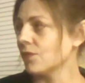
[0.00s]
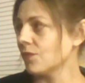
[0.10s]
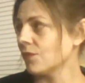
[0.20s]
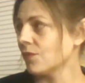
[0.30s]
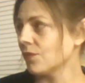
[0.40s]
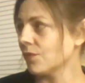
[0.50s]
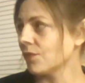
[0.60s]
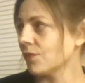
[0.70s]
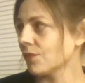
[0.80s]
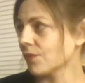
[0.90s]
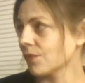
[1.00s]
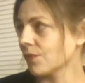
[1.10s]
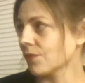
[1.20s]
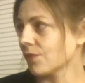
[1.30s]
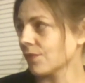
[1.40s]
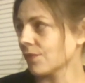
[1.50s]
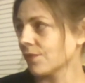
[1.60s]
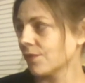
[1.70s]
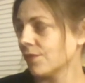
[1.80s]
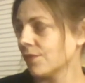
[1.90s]

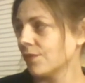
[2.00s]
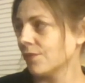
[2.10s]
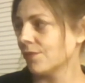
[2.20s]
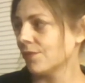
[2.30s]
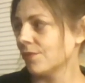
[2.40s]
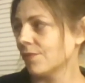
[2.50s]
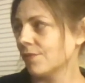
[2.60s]
[no speech]